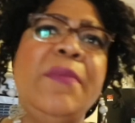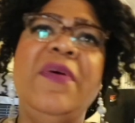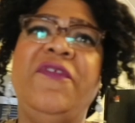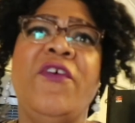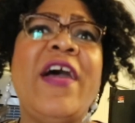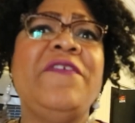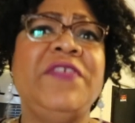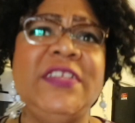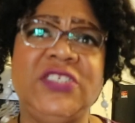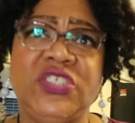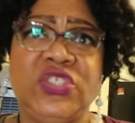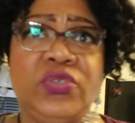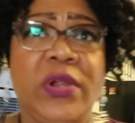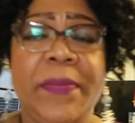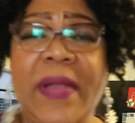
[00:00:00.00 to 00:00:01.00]
before I finish
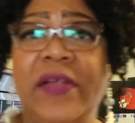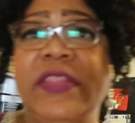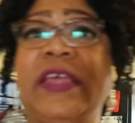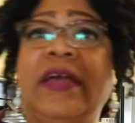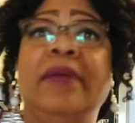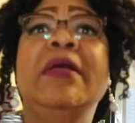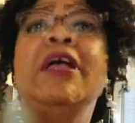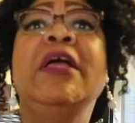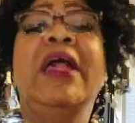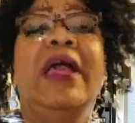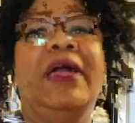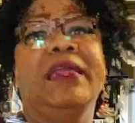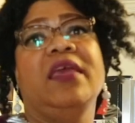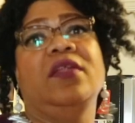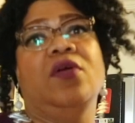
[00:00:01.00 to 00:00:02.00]
the story about them,
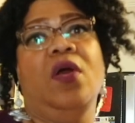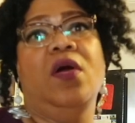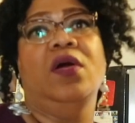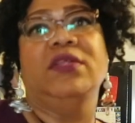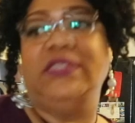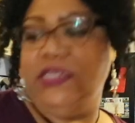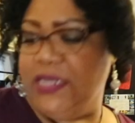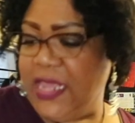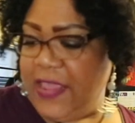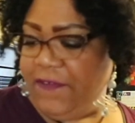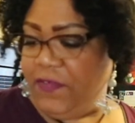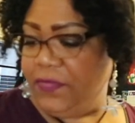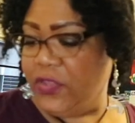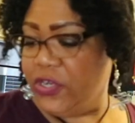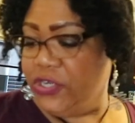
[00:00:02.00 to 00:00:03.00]
I get a call
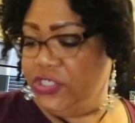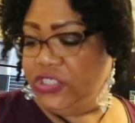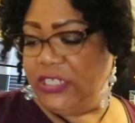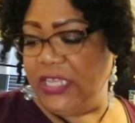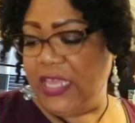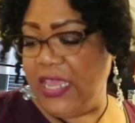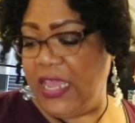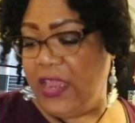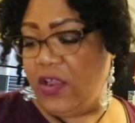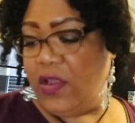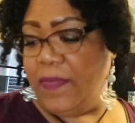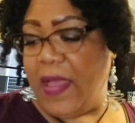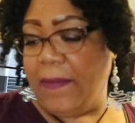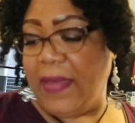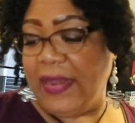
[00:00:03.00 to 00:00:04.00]
today from the urgent
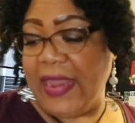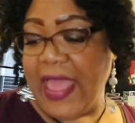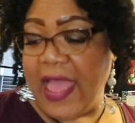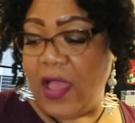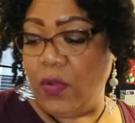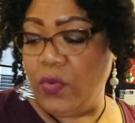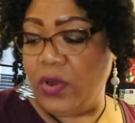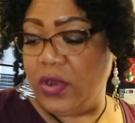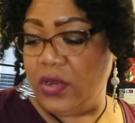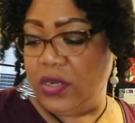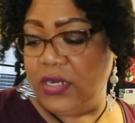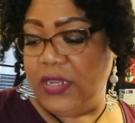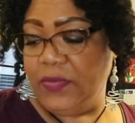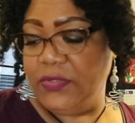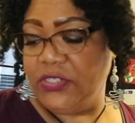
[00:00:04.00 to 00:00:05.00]
care about my lab
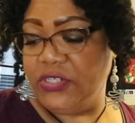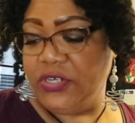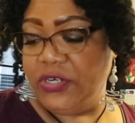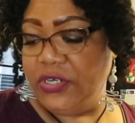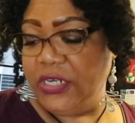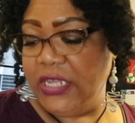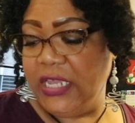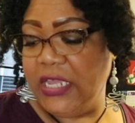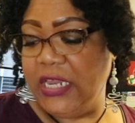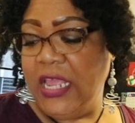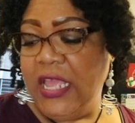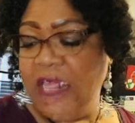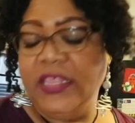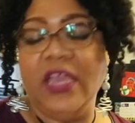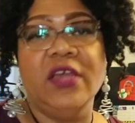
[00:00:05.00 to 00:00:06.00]
work that was turned in.
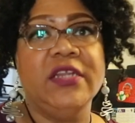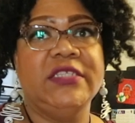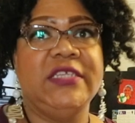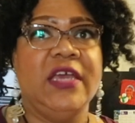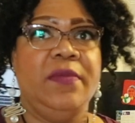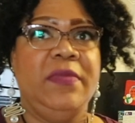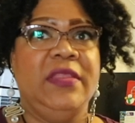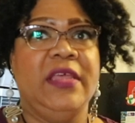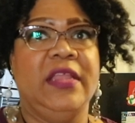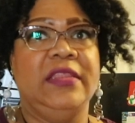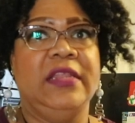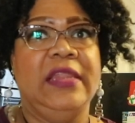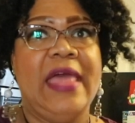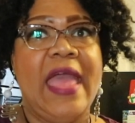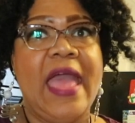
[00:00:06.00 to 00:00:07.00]
They're gonna tell me
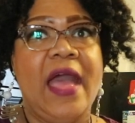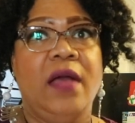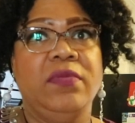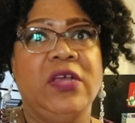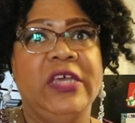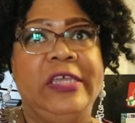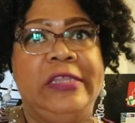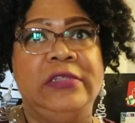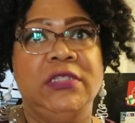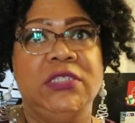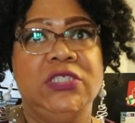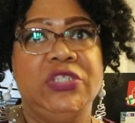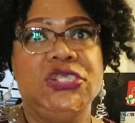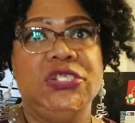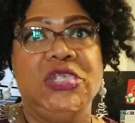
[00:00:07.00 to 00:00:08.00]
that the lab
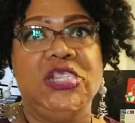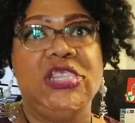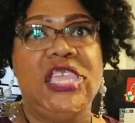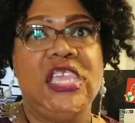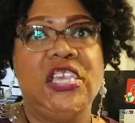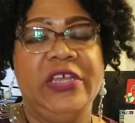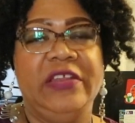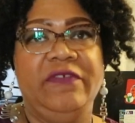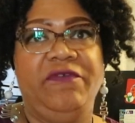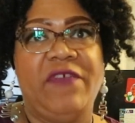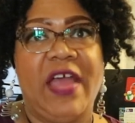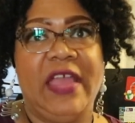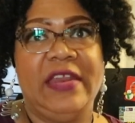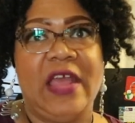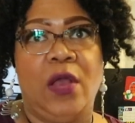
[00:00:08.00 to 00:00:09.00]
couldn't do it. They couldn't
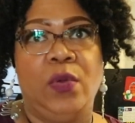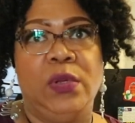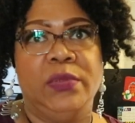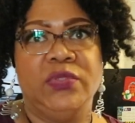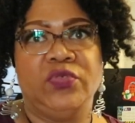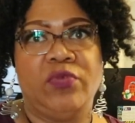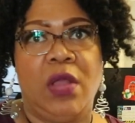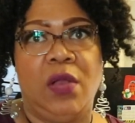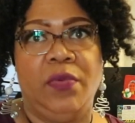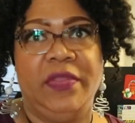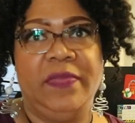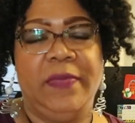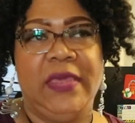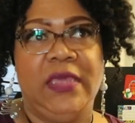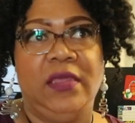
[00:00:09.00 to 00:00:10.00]
find out what was wrong
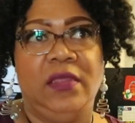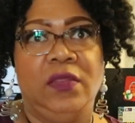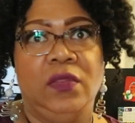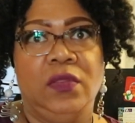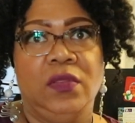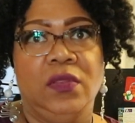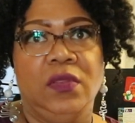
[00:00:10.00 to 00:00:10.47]
with me.